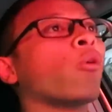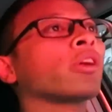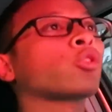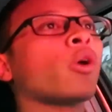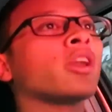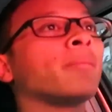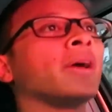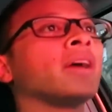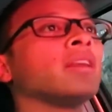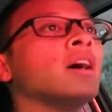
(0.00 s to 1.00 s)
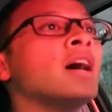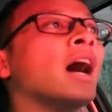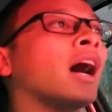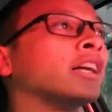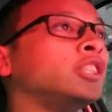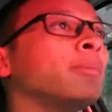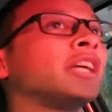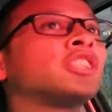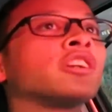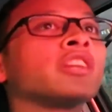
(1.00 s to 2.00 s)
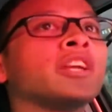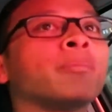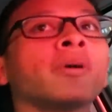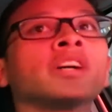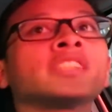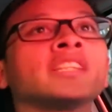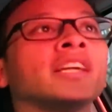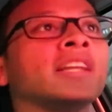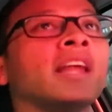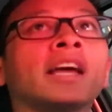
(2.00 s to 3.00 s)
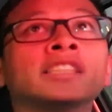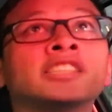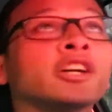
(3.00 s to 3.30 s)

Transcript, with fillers: forth quite a bit uh, to make sure the person is